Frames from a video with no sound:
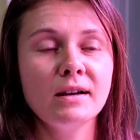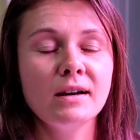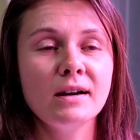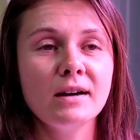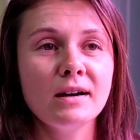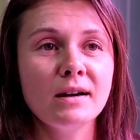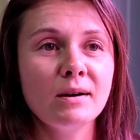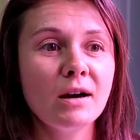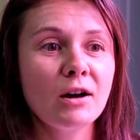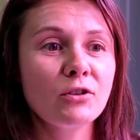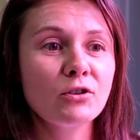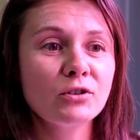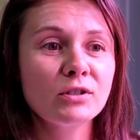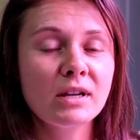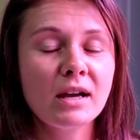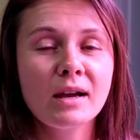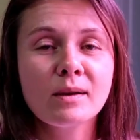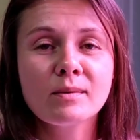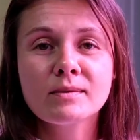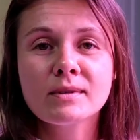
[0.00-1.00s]
Other
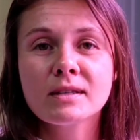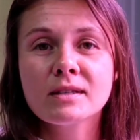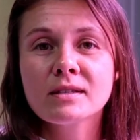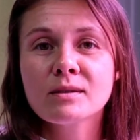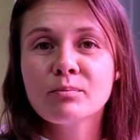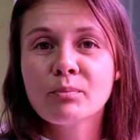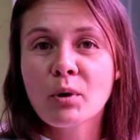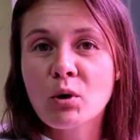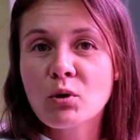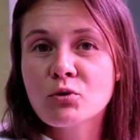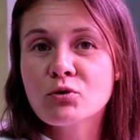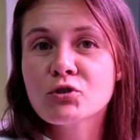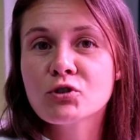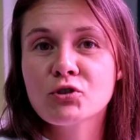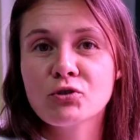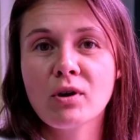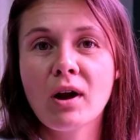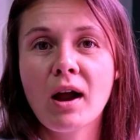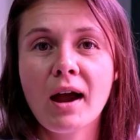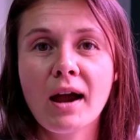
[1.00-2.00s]
times it's bone
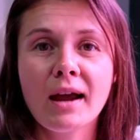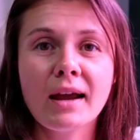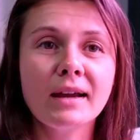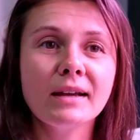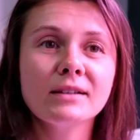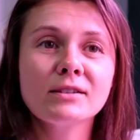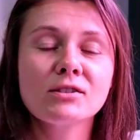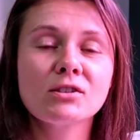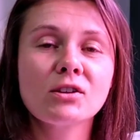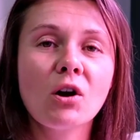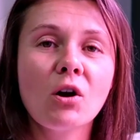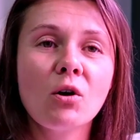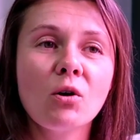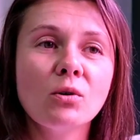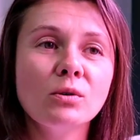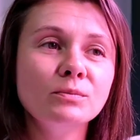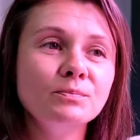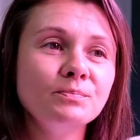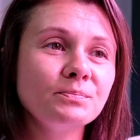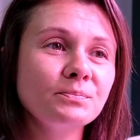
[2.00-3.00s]
dry.
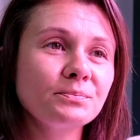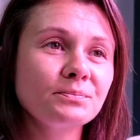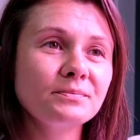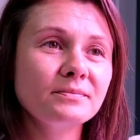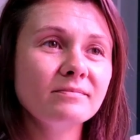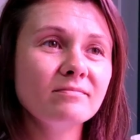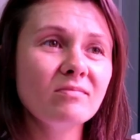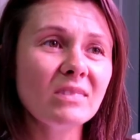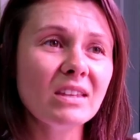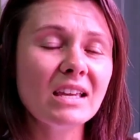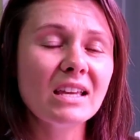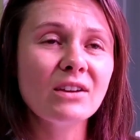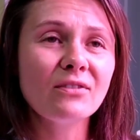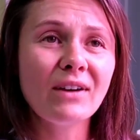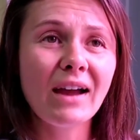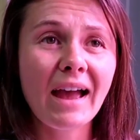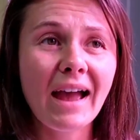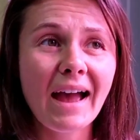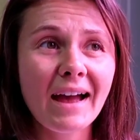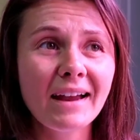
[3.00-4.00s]
So
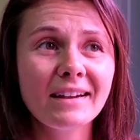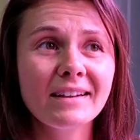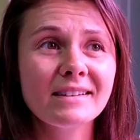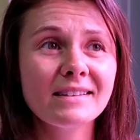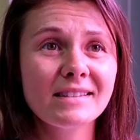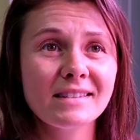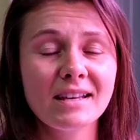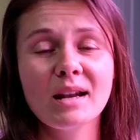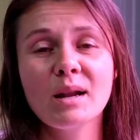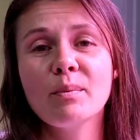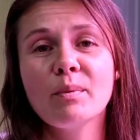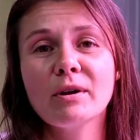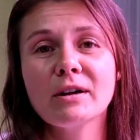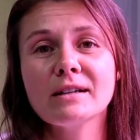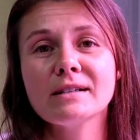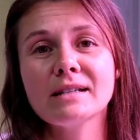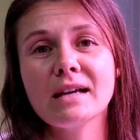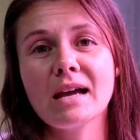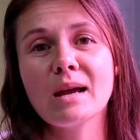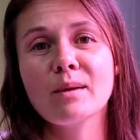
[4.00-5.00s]
if I had it set up on
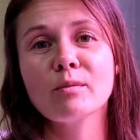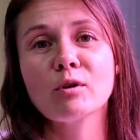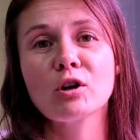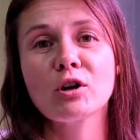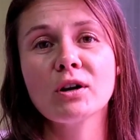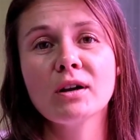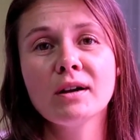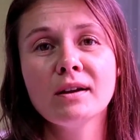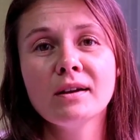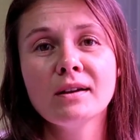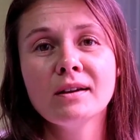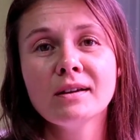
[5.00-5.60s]
a timer,